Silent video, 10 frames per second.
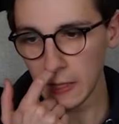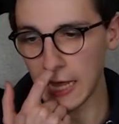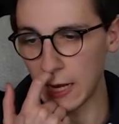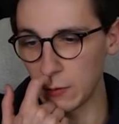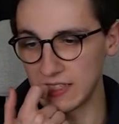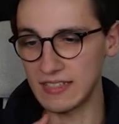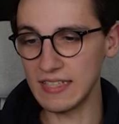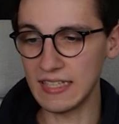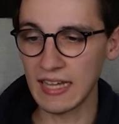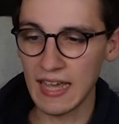And now we
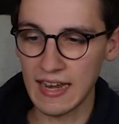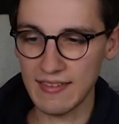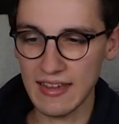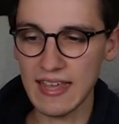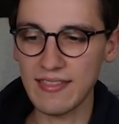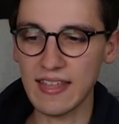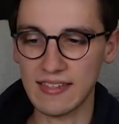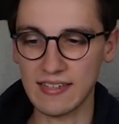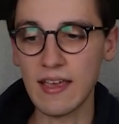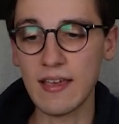see that in
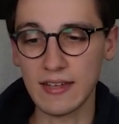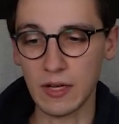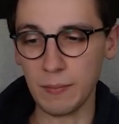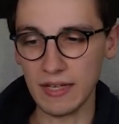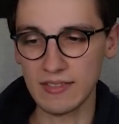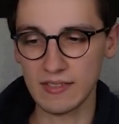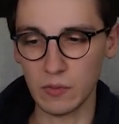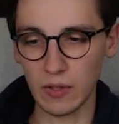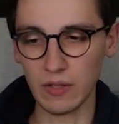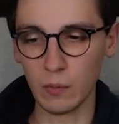that commit,
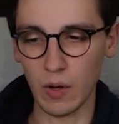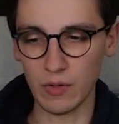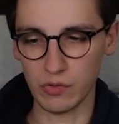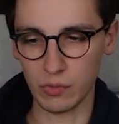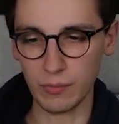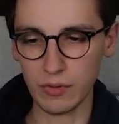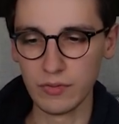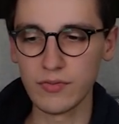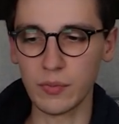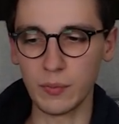well, what was
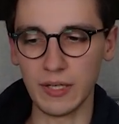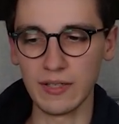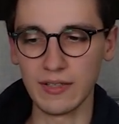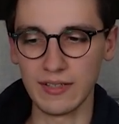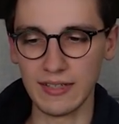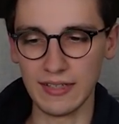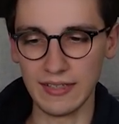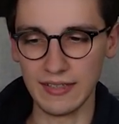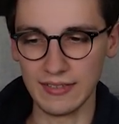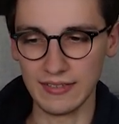removed? Well,
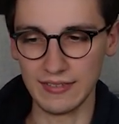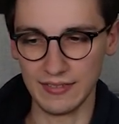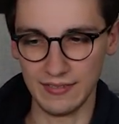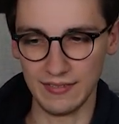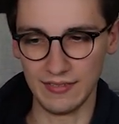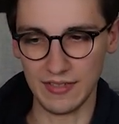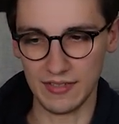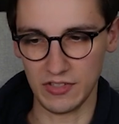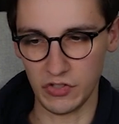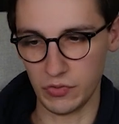
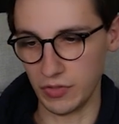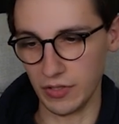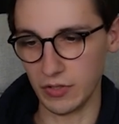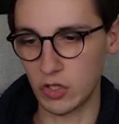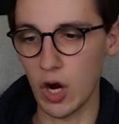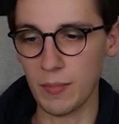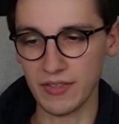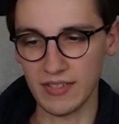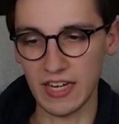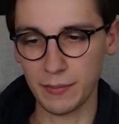the
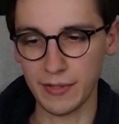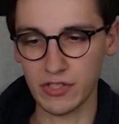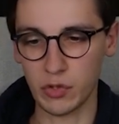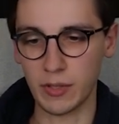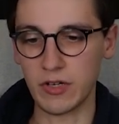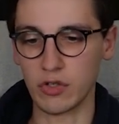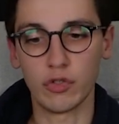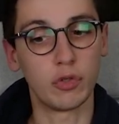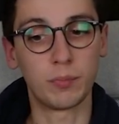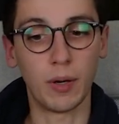comment AWS
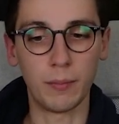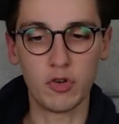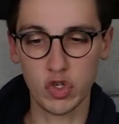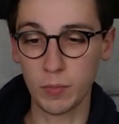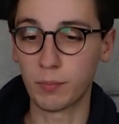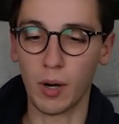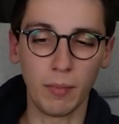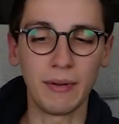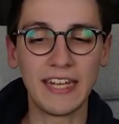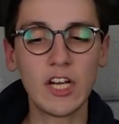credentials should
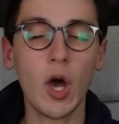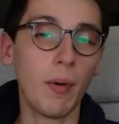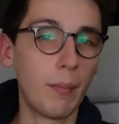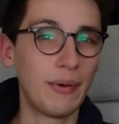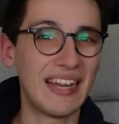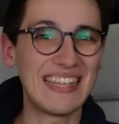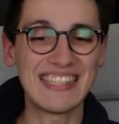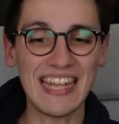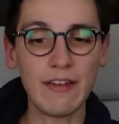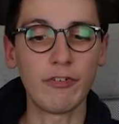probably come up with a
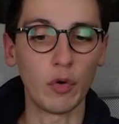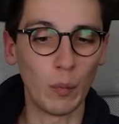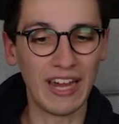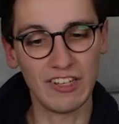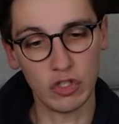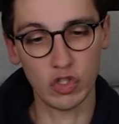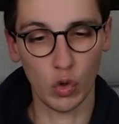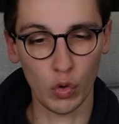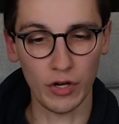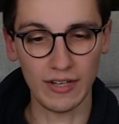safer way to
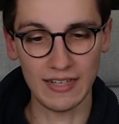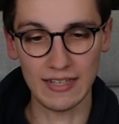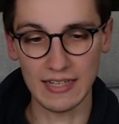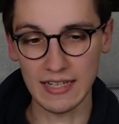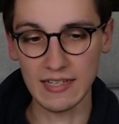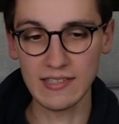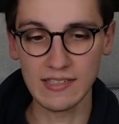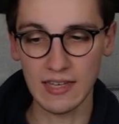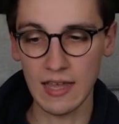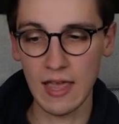store these.